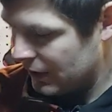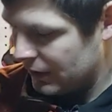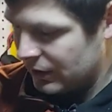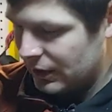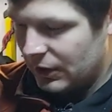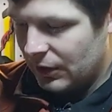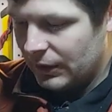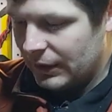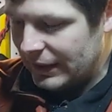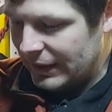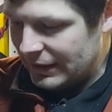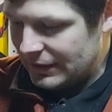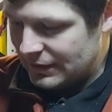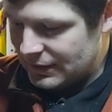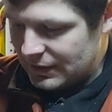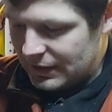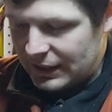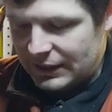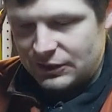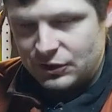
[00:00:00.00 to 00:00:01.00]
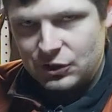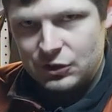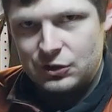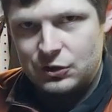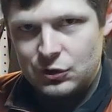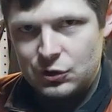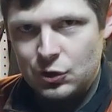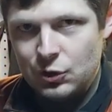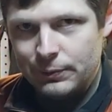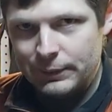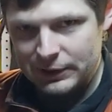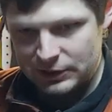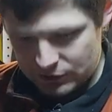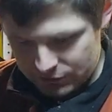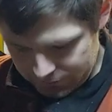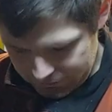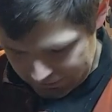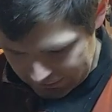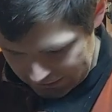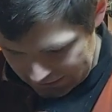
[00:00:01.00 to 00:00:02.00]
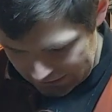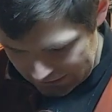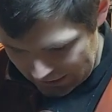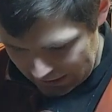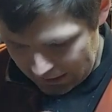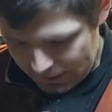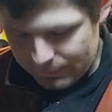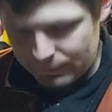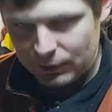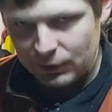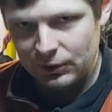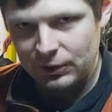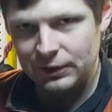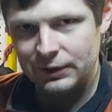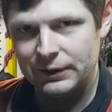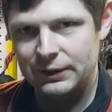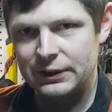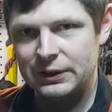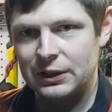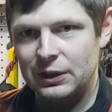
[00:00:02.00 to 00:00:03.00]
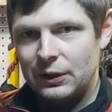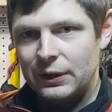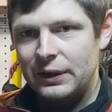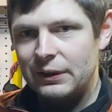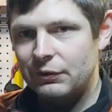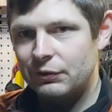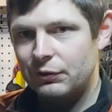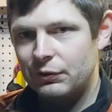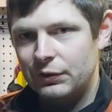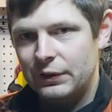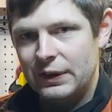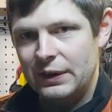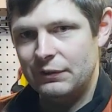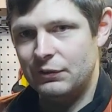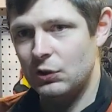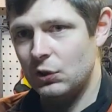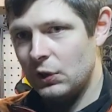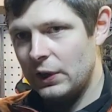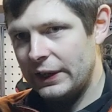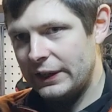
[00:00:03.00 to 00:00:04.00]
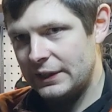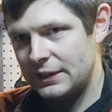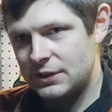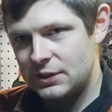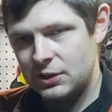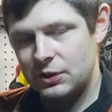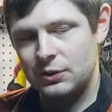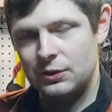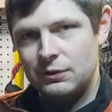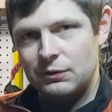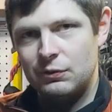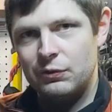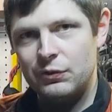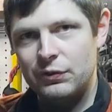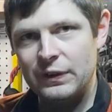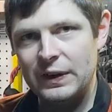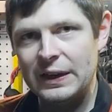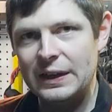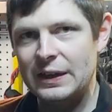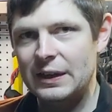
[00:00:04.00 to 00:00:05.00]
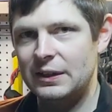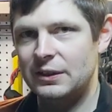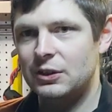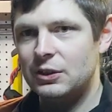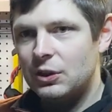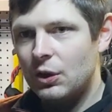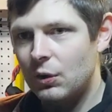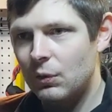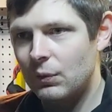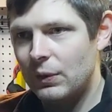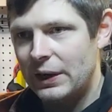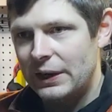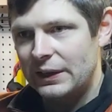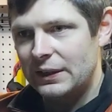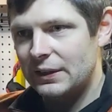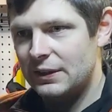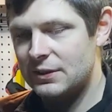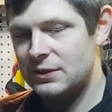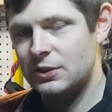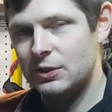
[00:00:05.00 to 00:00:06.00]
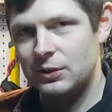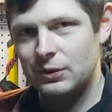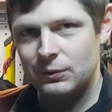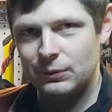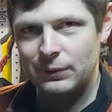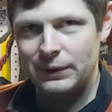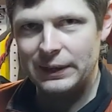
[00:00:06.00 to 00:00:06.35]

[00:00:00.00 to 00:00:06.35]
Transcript: you know, it's just too much of a gamble. You know, if you like a certain fit and you don't want it a certain